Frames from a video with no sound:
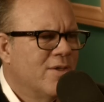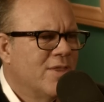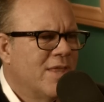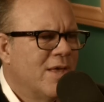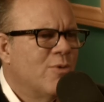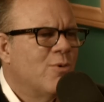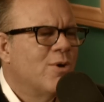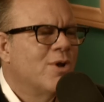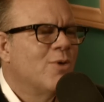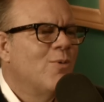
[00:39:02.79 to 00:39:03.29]
They
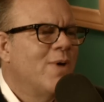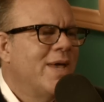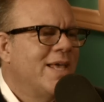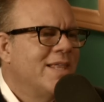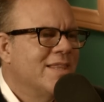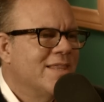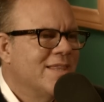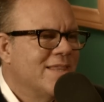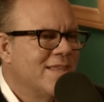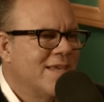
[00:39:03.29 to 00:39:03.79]
don't want to
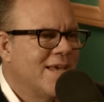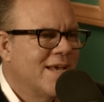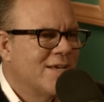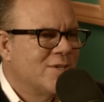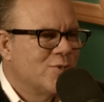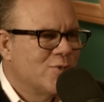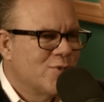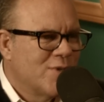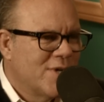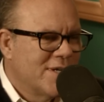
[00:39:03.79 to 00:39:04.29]
wait the
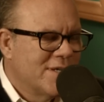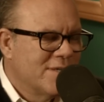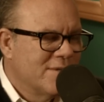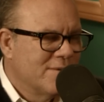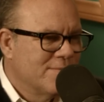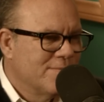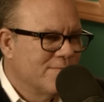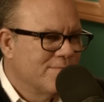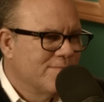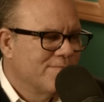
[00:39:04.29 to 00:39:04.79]
extra.
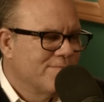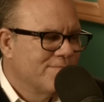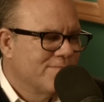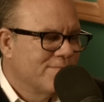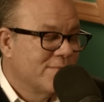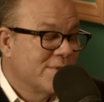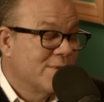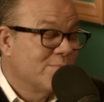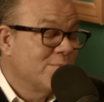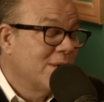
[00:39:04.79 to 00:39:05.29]

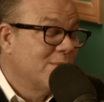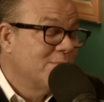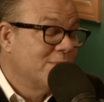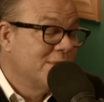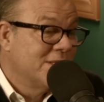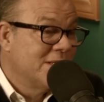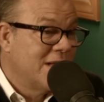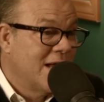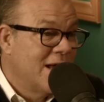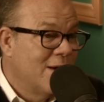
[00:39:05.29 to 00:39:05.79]
Sometimes
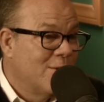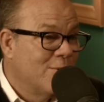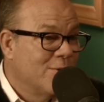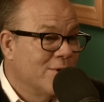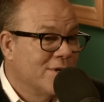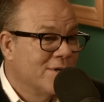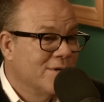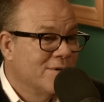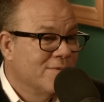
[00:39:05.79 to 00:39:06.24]
it's an hour.